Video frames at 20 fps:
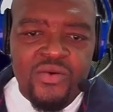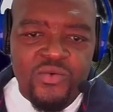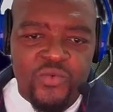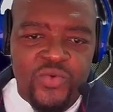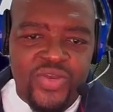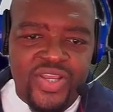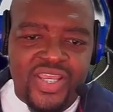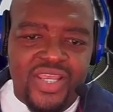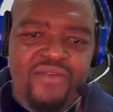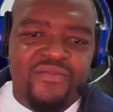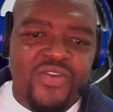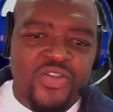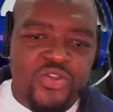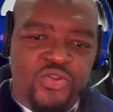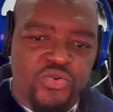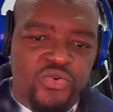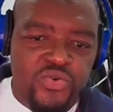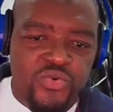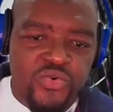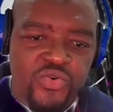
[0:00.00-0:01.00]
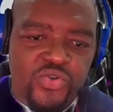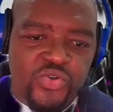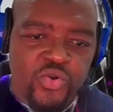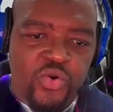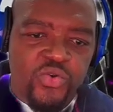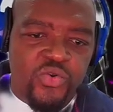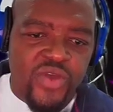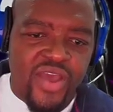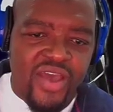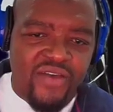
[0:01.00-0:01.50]
we give it to you
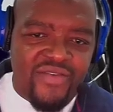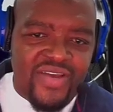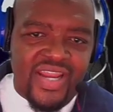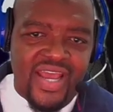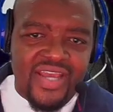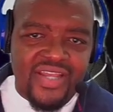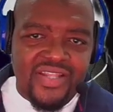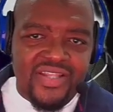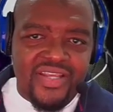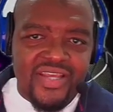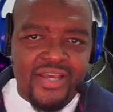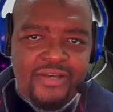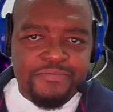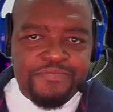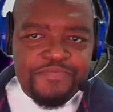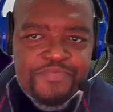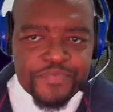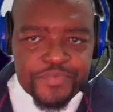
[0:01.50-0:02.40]
so you have an idea.